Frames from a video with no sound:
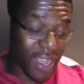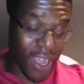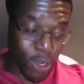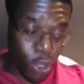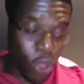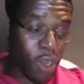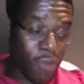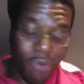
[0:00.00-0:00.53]
A
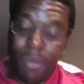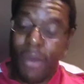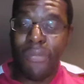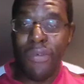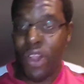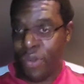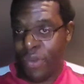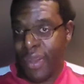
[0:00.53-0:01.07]
lot of them are
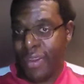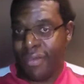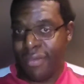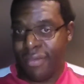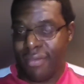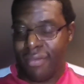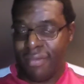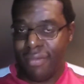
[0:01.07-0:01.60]
following
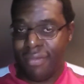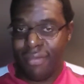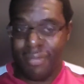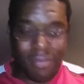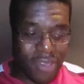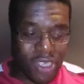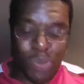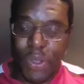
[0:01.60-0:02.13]

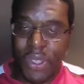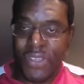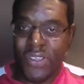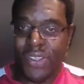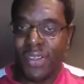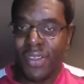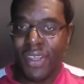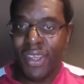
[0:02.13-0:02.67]
this
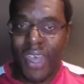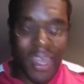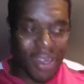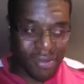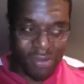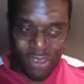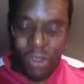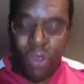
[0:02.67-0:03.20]
person
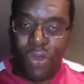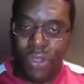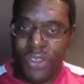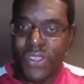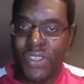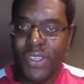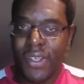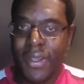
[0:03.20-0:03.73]
and
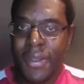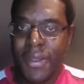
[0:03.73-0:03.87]
others.